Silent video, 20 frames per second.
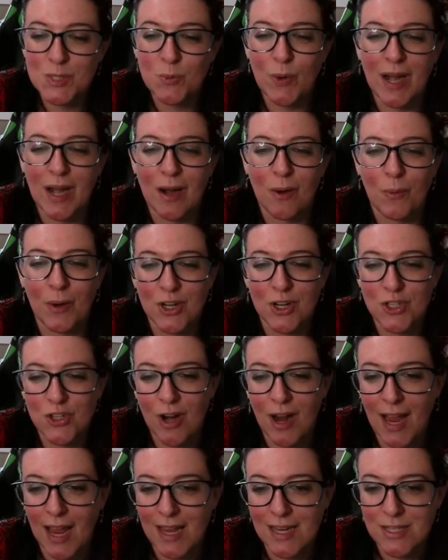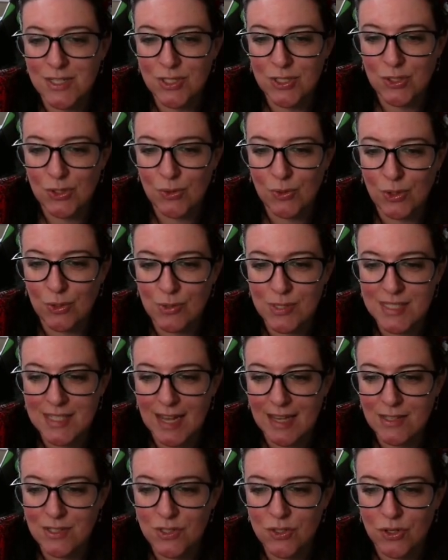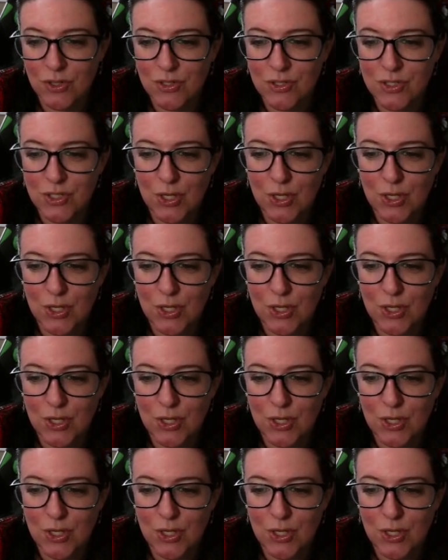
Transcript: where we're trying to use sensors